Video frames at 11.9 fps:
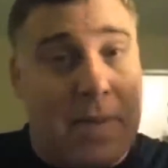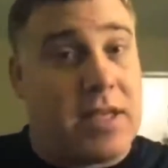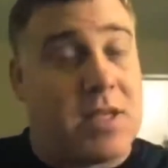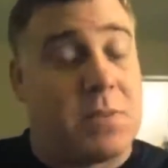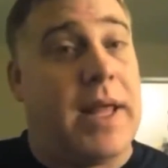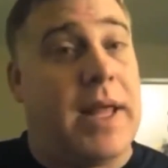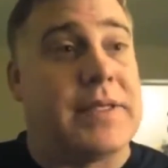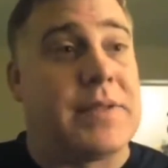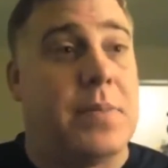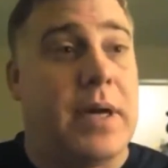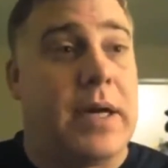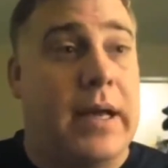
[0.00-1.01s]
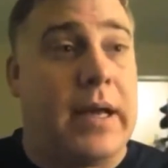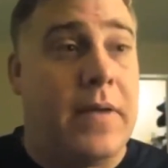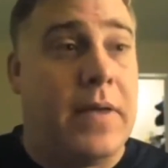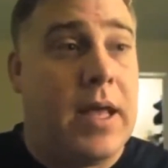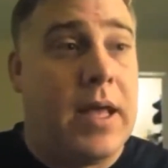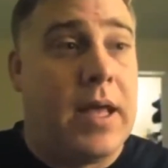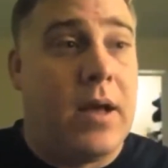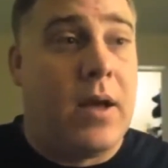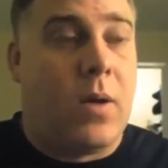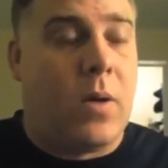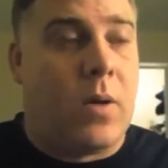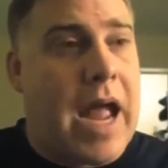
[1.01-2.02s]
about this place, but
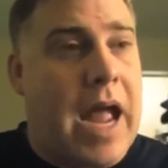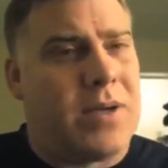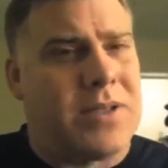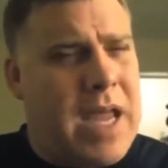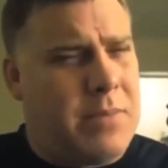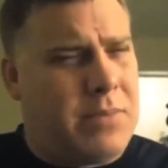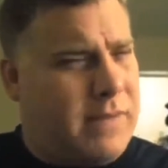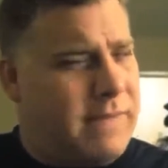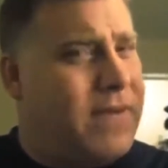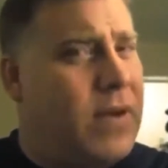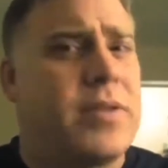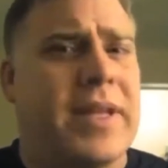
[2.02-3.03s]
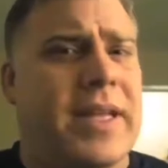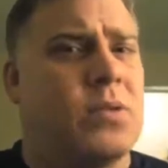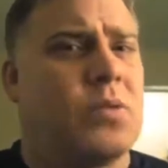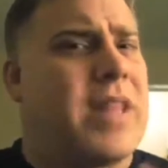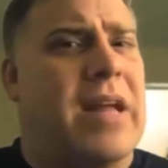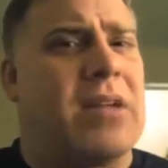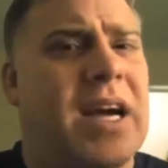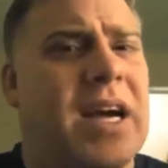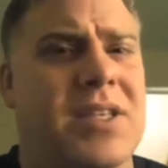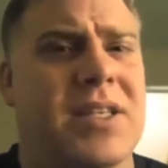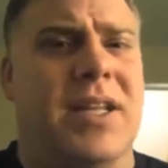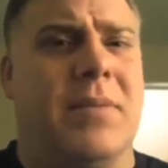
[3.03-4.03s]
or how I was able to feel things without
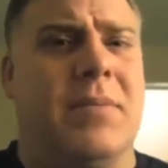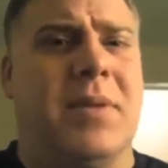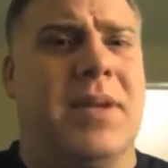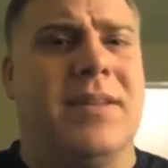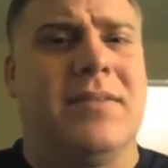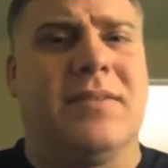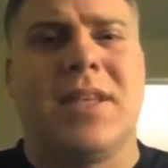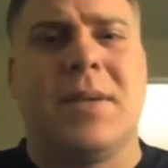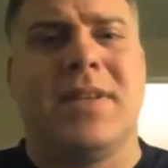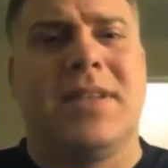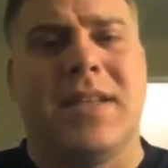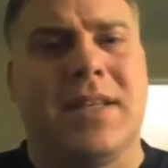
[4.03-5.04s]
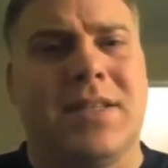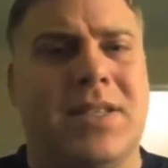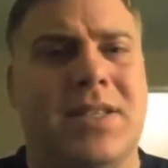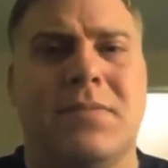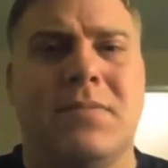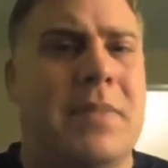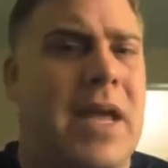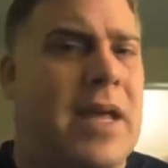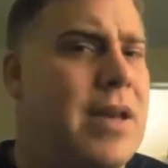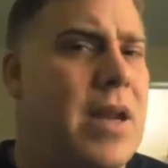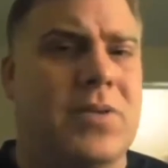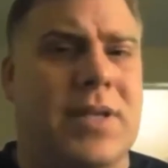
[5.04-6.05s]
touching them. I mean, some of these things just
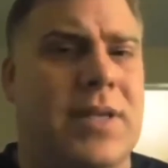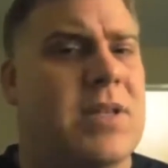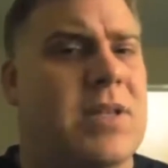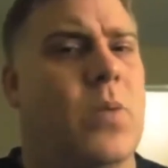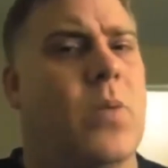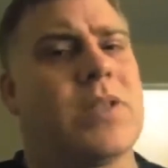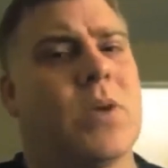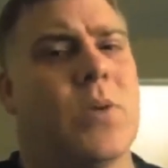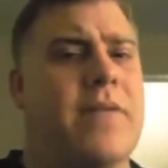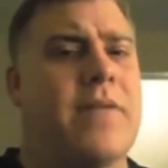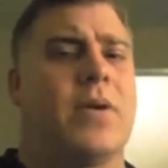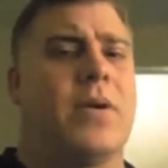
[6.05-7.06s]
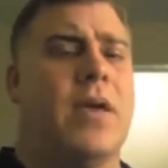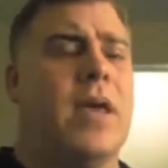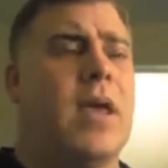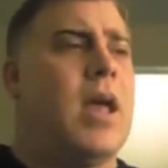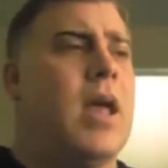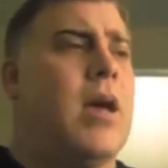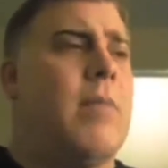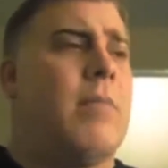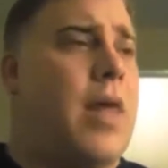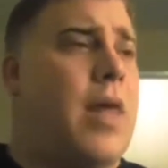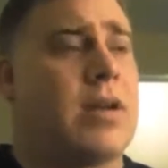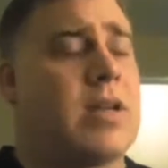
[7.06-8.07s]
made no sense to me whatsoever.
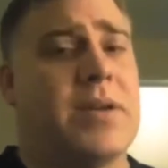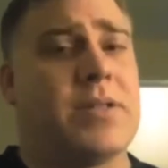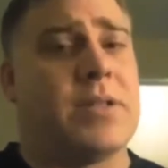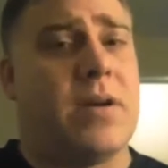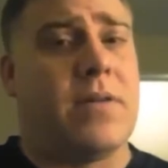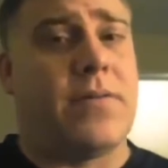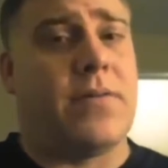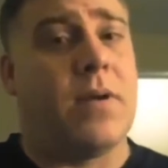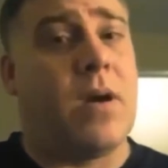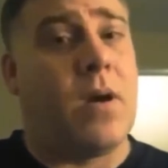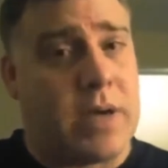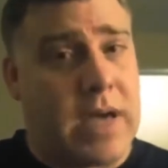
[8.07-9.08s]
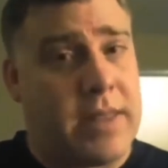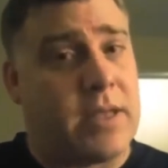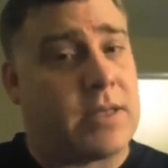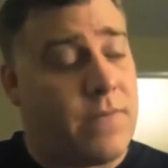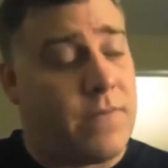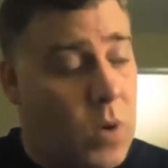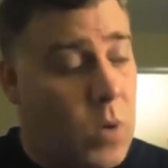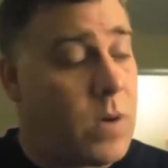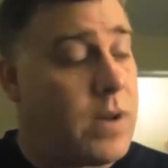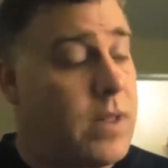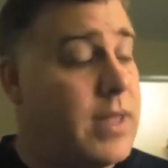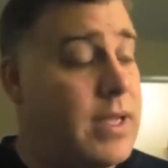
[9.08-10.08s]
But I thought to myself, okay, there's a
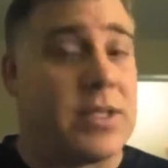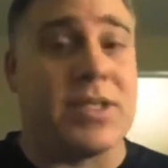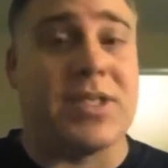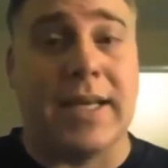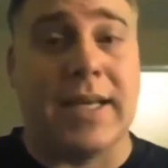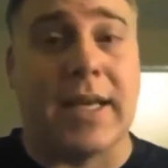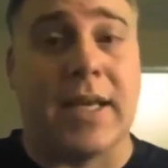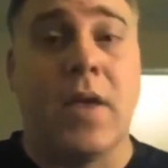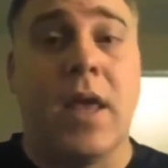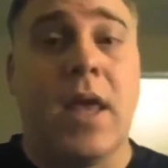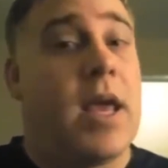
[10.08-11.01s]
floor, there's a ceiling.